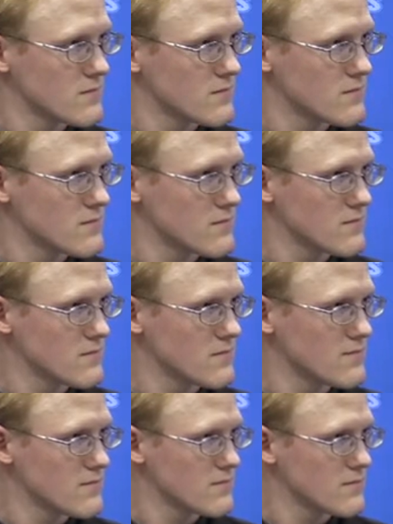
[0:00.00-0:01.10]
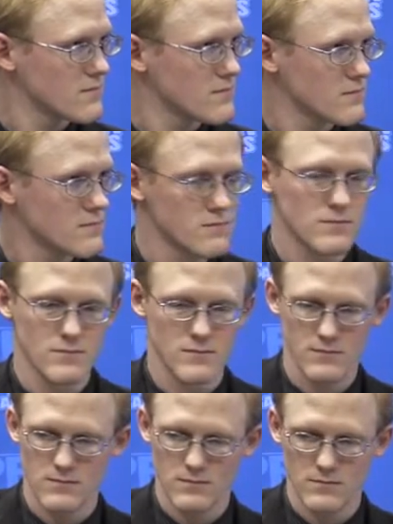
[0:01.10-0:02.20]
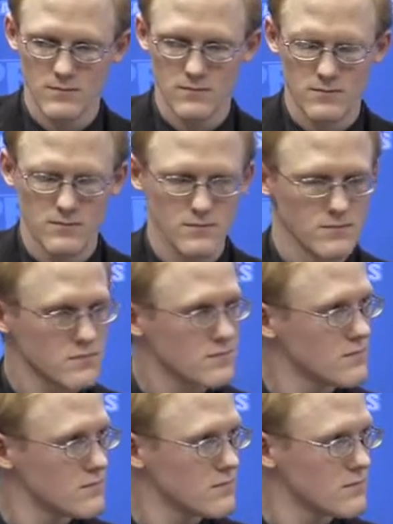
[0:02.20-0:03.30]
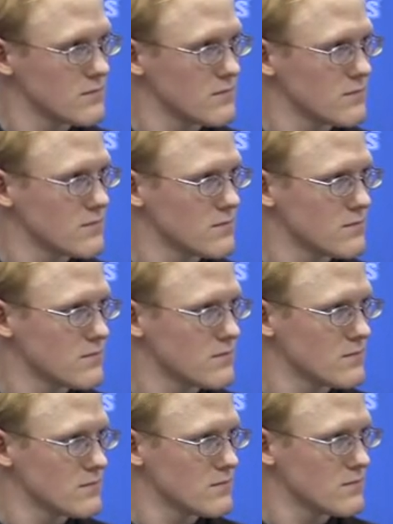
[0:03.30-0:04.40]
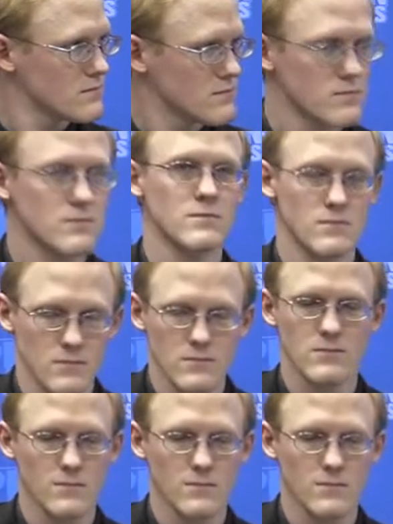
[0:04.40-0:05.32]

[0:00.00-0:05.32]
This person isn't speaking.